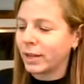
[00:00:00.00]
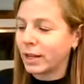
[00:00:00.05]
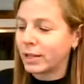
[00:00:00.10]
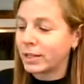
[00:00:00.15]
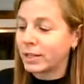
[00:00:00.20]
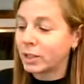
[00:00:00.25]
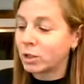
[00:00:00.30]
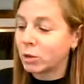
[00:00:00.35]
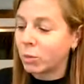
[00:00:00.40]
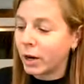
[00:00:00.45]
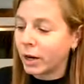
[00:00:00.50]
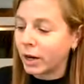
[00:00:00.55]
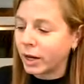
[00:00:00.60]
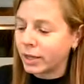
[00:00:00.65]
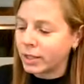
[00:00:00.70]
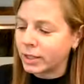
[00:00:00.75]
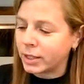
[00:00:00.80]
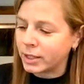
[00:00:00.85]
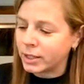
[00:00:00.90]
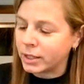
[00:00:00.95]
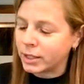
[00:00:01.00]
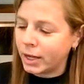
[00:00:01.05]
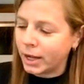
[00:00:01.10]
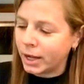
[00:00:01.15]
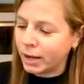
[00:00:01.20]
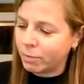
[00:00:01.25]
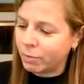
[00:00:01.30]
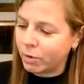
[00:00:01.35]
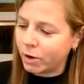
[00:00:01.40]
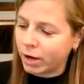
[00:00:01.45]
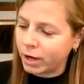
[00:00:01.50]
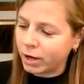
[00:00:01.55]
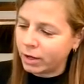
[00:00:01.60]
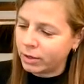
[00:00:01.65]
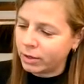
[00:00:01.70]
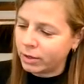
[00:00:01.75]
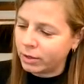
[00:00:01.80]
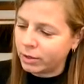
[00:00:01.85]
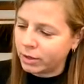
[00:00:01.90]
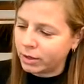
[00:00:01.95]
Guess that's where it gets its name, right?